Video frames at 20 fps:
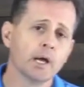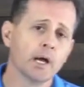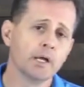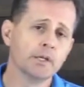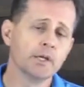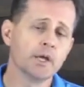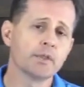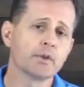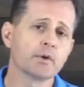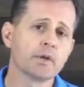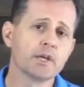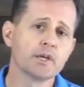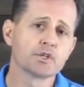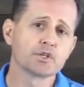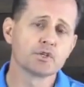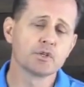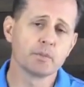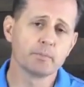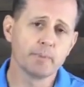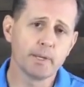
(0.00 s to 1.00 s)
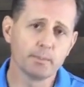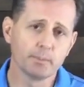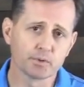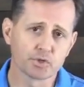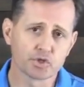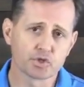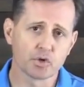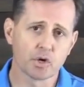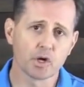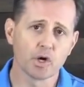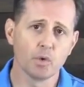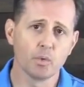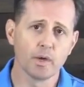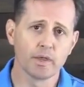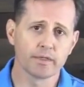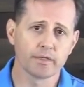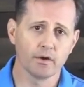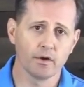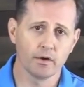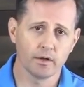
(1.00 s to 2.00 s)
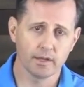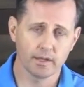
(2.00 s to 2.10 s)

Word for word: Another issue that people struggle with